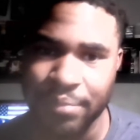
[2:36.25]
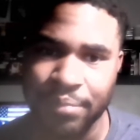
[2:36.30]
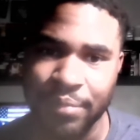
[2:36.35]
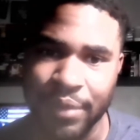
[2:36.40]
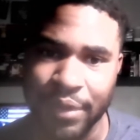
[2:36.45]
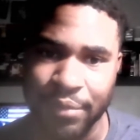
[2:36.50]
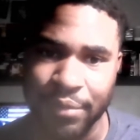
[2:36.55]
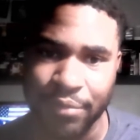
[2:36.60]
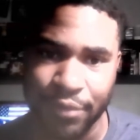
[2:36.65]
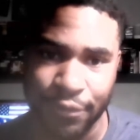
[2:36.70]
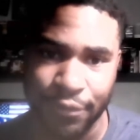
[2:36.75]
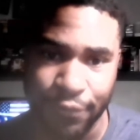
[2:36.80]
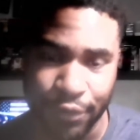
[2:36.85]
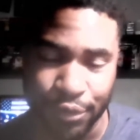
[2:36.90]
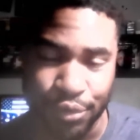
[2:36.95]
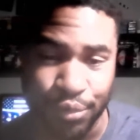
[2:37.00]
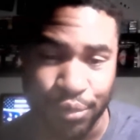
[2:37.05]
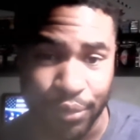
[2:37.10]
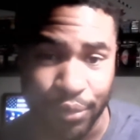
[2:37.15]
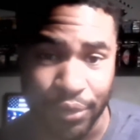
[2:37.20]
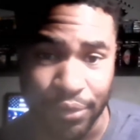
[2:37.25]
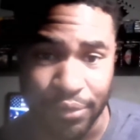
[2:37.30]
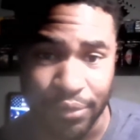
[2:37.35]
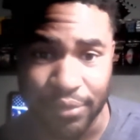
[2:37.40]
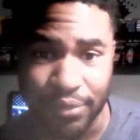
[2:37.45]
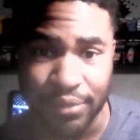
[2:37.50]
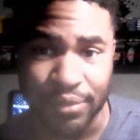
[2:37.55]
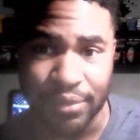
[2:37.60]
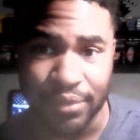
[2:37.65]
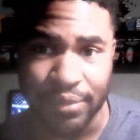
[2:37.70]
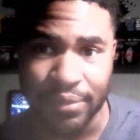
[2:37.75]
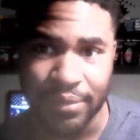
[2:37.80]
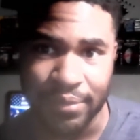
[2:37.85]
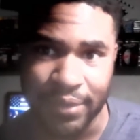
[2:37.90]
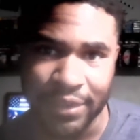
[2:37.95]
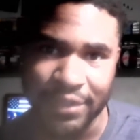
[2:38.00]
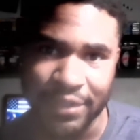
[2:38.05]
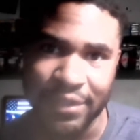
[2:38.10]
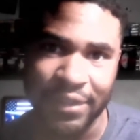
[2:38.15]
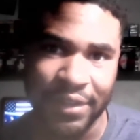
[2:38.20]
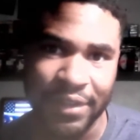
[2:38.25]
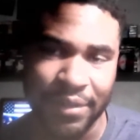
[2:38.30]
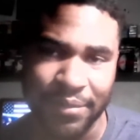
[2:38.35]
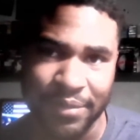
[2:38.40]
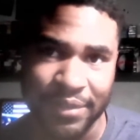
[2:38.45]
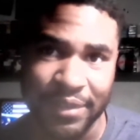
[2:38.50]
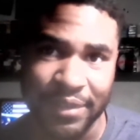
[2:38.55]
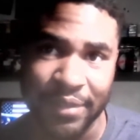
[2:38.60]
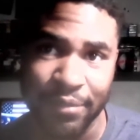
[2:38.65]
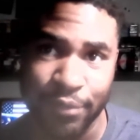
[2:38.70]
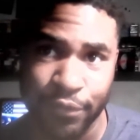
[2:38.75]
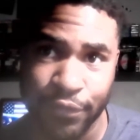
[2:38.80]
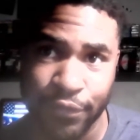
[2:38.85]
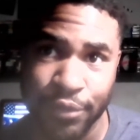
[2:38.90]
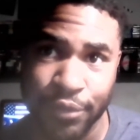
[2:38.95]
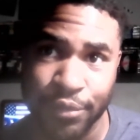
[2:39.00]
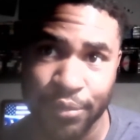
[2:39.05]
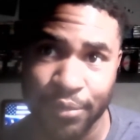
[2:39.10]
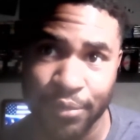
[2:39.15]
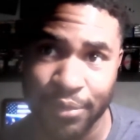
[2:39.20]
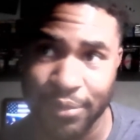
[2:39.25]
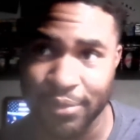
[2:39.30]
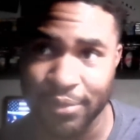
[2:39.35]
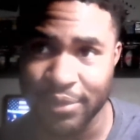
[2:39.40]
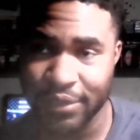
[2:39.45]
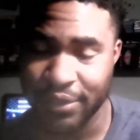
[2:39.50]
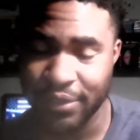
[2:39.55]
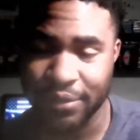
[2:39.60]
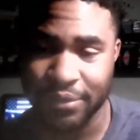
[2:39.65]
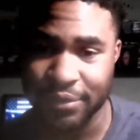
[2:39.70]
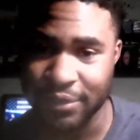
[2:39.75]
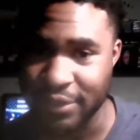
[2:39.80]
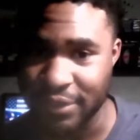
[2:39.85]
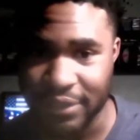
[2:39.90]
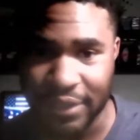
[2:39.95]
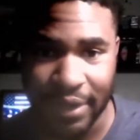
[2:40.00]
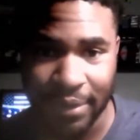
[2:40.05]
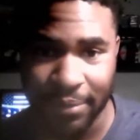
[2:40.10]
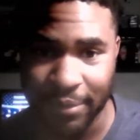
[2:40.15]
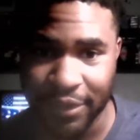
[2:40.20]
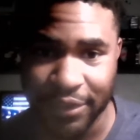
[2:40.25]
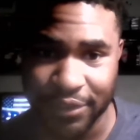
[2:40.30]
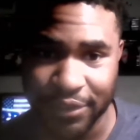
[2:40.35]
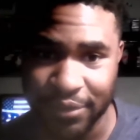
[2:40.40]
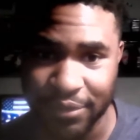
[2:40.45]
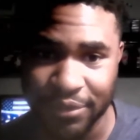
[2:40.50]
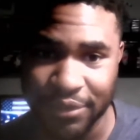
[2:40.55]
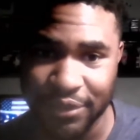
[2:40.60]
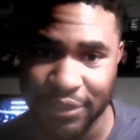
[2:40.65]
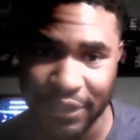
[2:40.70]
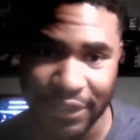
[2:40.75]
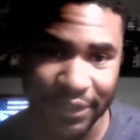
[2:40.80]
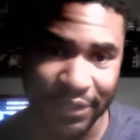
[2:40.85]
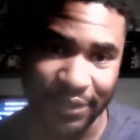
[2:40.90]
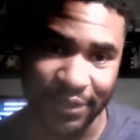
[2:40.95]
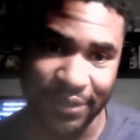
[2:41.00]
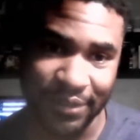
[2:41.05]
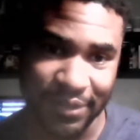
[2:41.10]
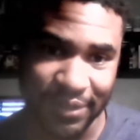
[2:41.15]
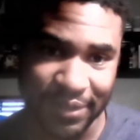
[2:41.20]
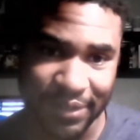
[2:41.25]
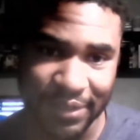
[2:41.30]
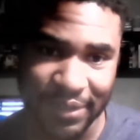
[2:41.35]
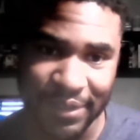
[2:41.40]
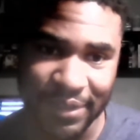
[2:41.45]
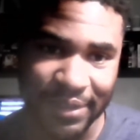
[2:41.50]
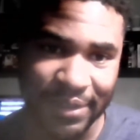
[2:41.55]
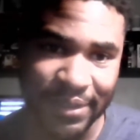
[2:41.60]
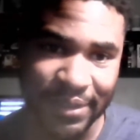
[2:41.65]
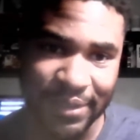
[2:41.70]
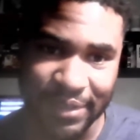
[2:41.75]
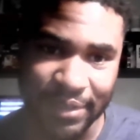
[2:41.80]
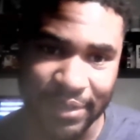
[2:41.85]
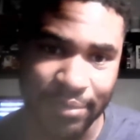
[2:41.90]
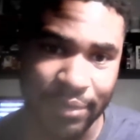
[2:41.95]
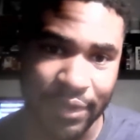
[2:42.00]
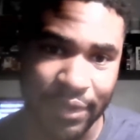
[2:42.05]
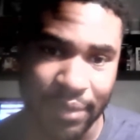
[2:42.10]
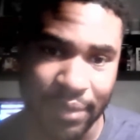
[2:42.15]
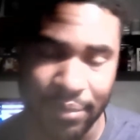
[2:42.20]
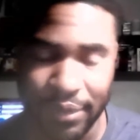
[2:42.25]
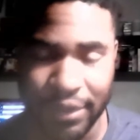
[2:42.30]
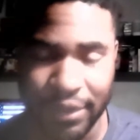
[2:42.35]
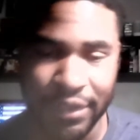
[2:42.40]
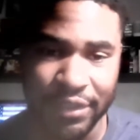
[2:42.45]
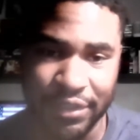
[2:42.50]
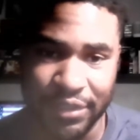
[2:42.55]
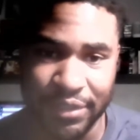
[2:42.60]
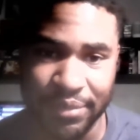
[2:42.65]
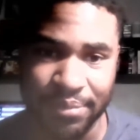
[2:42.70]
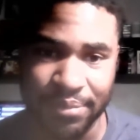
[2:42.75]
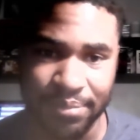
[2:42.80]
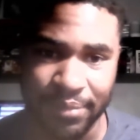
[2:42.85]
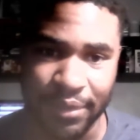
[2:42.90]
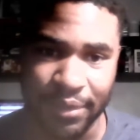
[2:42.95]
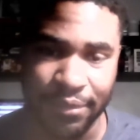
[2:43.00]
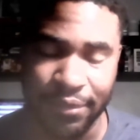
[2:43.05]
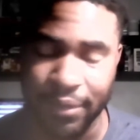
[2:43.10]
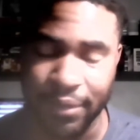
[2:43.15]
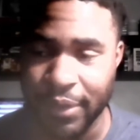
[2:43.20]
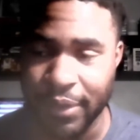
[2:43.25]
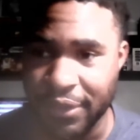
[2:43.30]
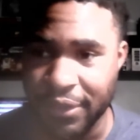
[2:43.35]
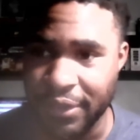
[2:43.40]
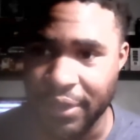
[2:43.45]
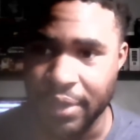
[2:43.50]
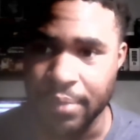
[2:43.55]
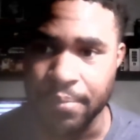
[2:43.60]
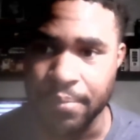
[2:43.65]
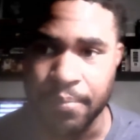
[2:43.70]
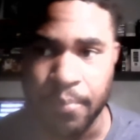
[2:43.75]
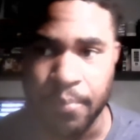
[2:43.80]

but reversed roles. Actually, no, I wouldn't say reverse roles, you know, just Tommy Lee Jones chasing somebody, but it's just a female lead.